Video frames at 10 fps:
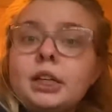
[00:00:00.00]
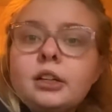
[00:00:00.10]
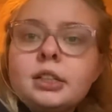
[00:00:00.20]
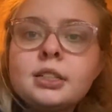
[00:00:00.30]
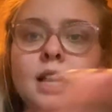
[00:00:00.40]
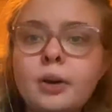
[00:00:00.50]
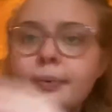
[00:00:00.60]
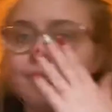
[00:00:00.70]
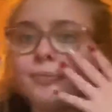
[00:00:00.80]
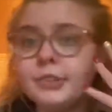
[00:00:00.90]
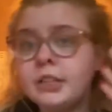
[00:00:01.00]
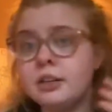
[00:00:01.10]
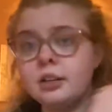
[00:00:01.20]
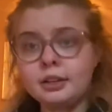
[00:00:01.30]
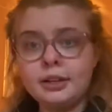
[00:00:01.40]
or so to
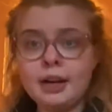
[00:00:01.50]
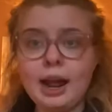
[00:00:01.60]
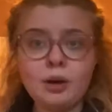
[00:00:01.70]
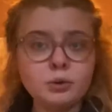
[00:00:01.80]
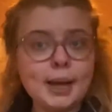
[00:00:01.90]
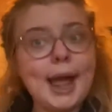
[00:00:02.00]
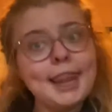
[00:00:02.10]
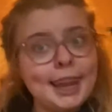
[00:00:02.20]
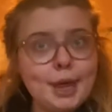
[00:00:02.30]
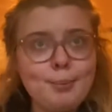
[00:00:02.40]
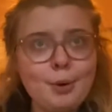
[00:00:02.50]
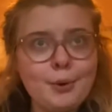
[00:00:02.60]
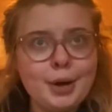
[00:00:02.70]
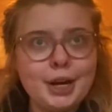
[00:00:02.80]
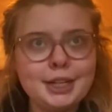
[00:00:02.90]
clean out the
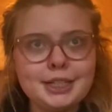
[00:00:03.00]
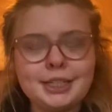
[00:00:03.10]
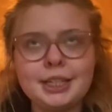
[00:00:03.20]
pores.